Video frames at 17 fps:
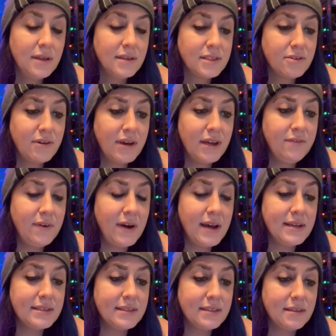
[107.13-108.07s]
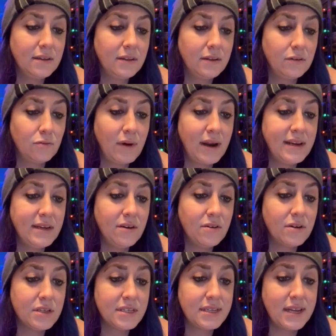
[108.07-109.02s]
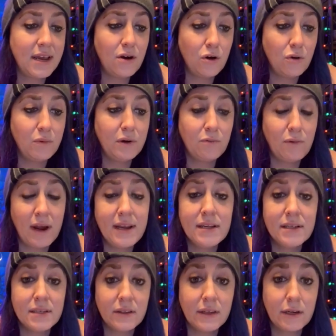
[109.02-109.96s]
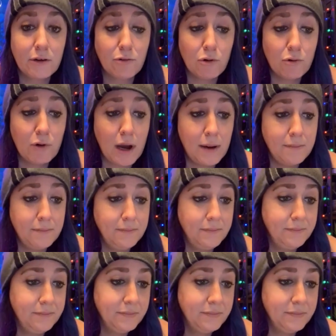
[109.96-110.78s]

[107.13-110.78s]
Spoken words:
So he advised the little reindeer to stay home and wait until he grew up.